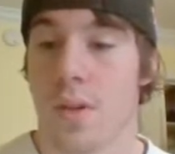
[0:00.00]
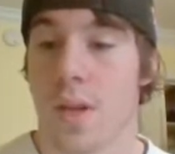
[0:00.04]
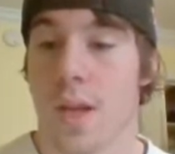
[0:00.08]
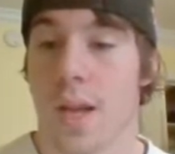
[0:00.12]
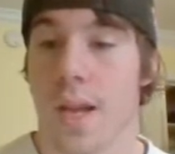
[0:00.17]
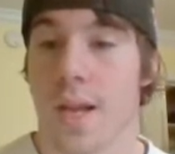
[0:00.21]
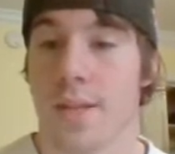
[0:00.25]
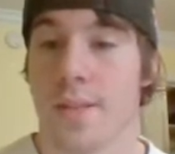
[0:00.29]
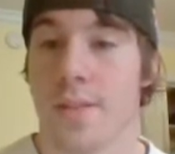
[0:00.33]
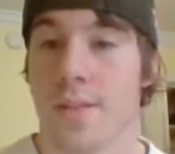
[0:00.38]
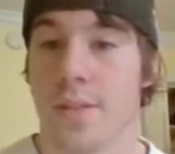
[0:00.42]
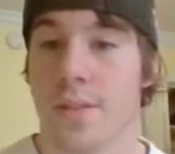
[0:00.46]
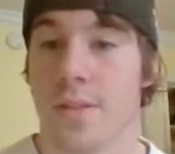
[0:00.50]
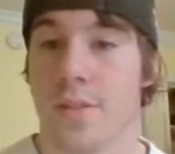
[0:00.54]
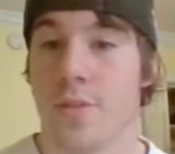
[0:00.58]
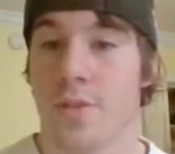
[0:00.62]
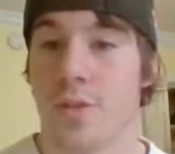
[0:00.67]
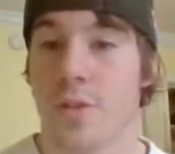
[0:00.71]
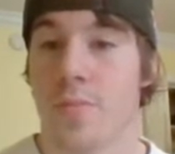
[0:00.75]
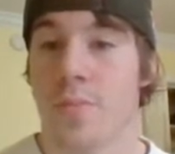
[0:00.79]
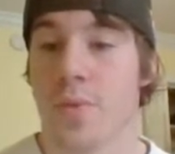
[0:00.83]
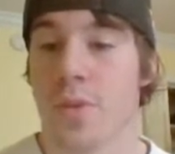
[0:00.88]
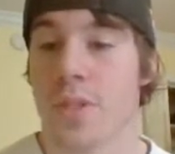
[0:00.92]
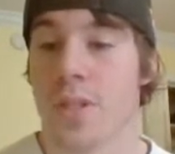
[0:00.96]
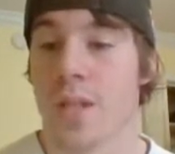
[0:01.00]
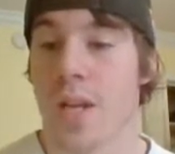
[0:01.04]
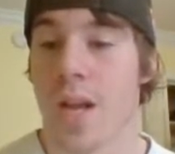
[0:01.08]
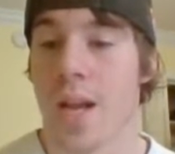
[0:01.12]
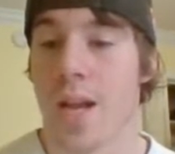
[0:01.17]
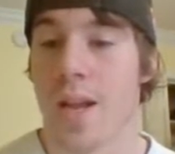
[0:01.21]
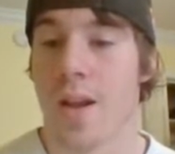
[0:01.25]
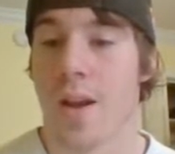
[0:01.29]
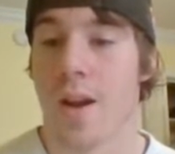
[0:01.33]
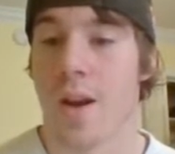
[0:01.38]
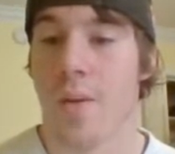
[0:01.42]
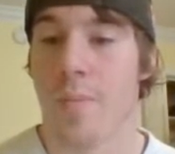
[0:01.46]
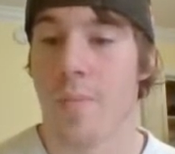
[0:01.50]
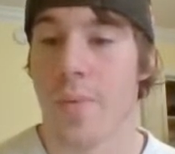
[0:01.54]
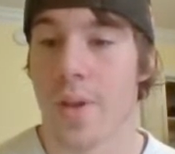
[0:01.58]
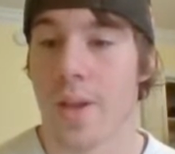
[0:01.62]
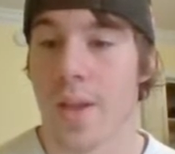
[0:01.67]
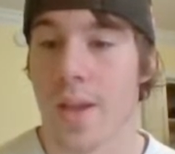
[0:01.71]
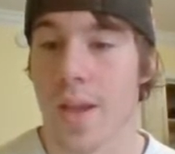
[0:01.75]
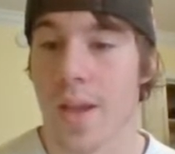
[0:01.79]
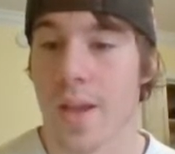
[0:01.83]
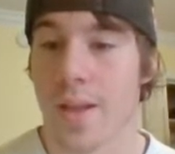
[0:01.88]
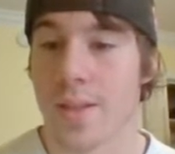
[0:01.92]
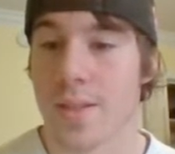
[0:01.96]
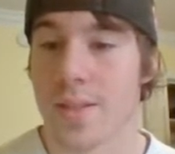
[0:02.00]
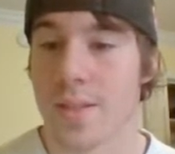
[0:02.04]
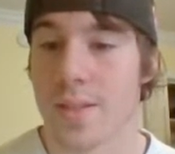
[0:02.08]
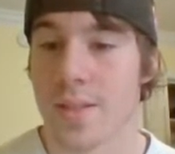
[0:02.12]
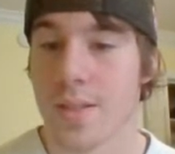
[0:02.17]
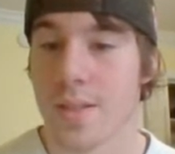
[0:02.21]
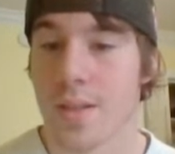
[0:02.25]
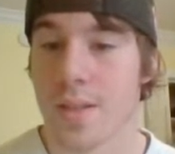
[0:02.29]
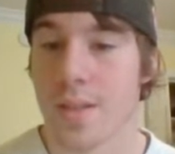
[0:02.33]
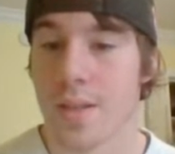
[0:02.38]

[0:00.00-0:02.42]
As the Super Psy up against